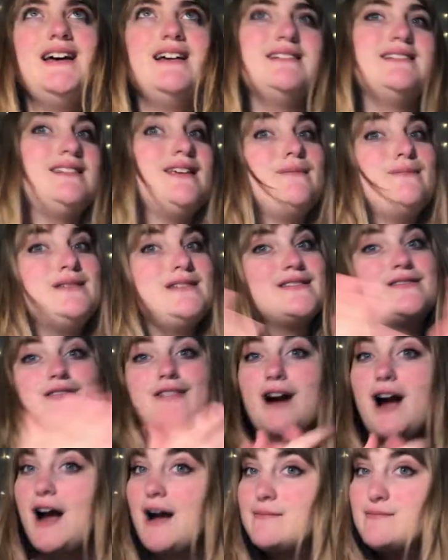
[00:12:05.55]

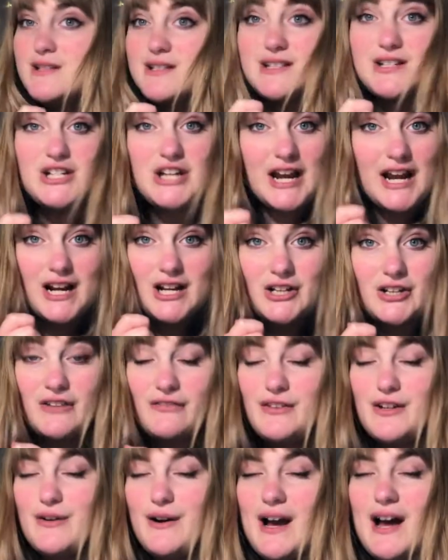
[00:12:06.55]
Subscribe to the channel
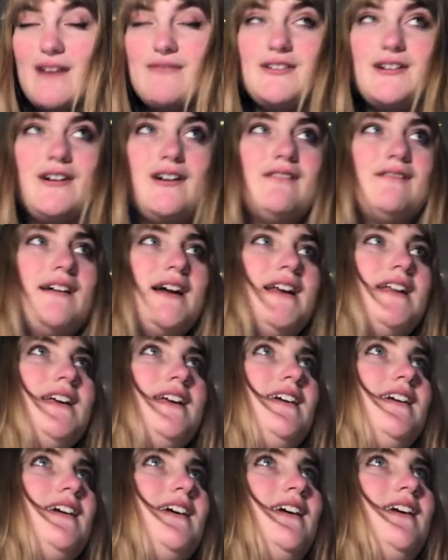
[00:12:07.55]
if you haven't
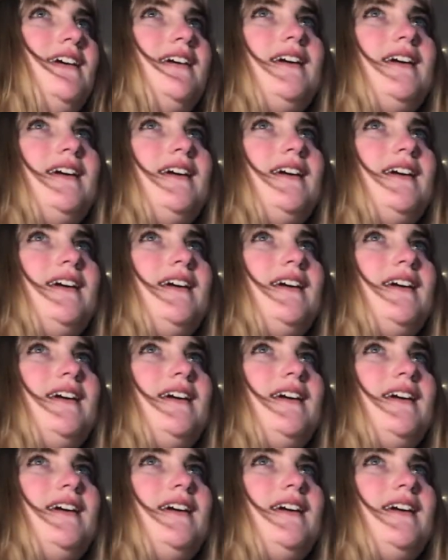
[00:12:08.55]
already.